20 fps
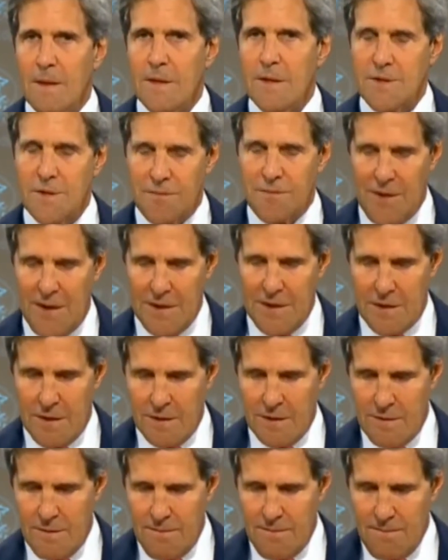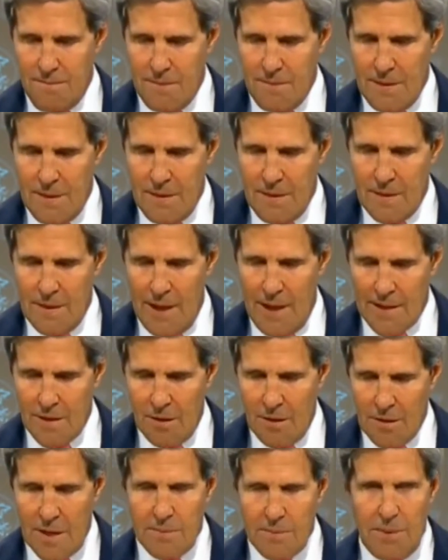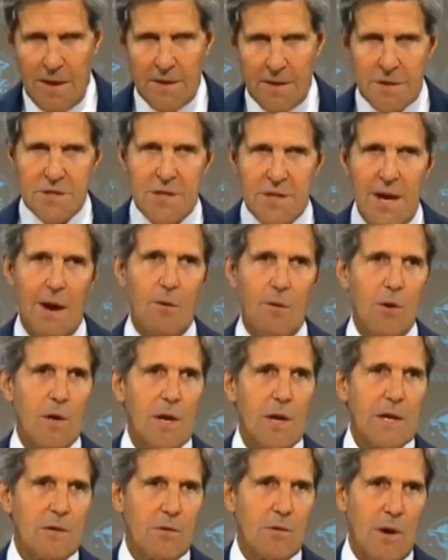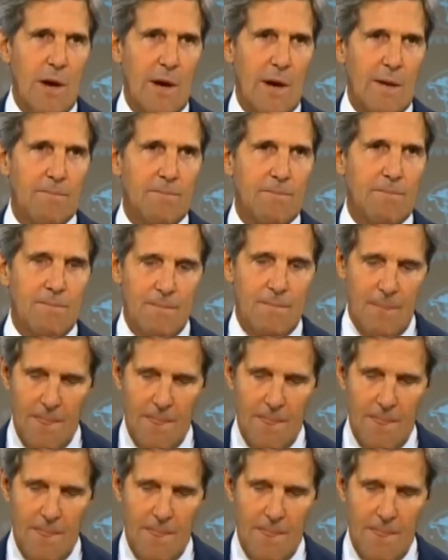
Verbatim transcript: is offended not only by this cowardly crime